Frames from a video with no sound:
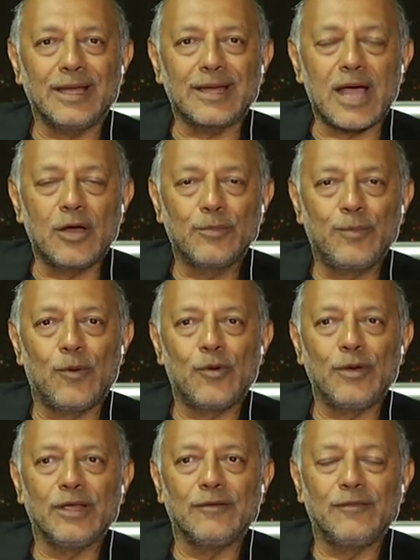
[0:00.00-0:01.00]
that
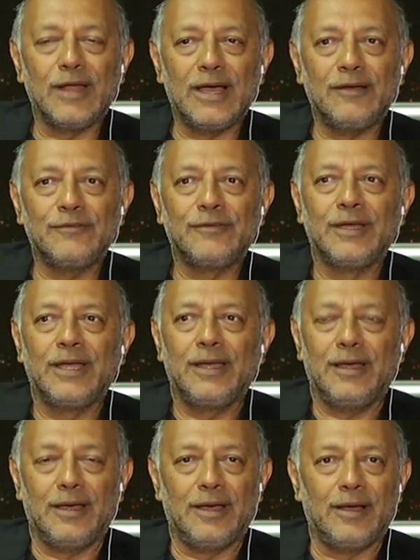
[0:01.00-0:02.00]
outpouring of love
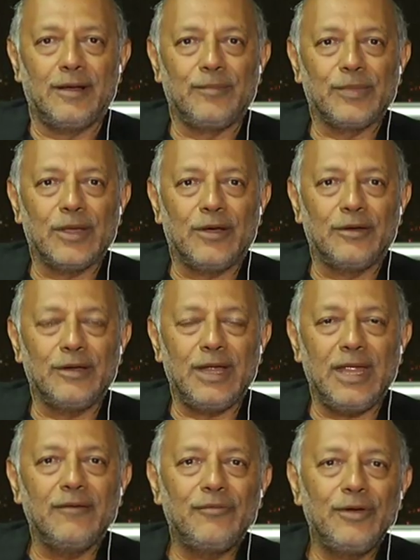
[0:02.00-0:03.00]
uh, on
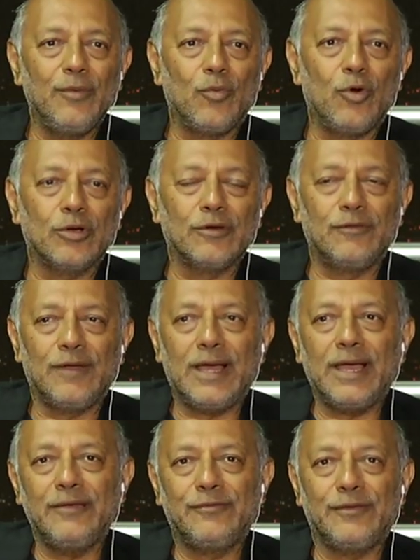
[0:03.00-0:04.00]
every walk of
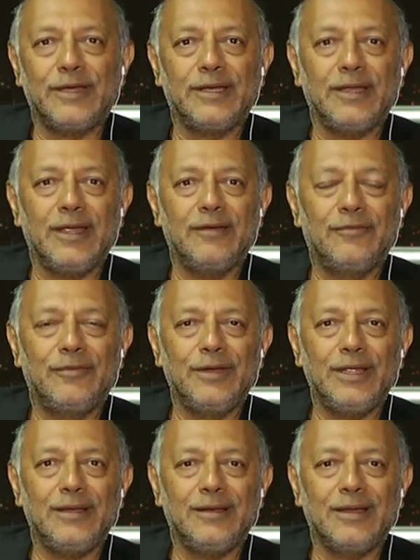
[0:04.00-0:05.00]
life and
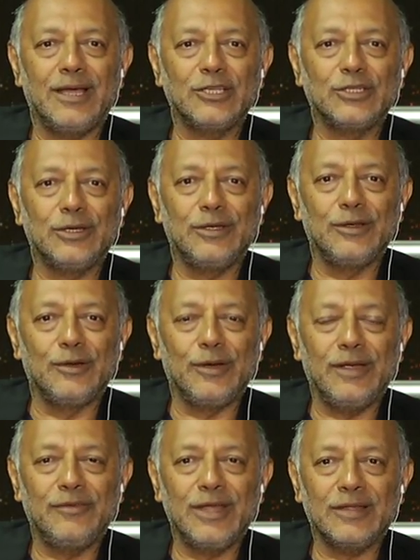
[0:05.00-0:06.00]
every nation, you
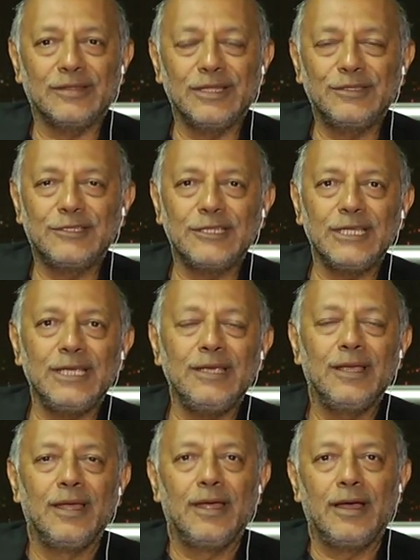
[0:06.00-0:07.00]
know, every ethnicity.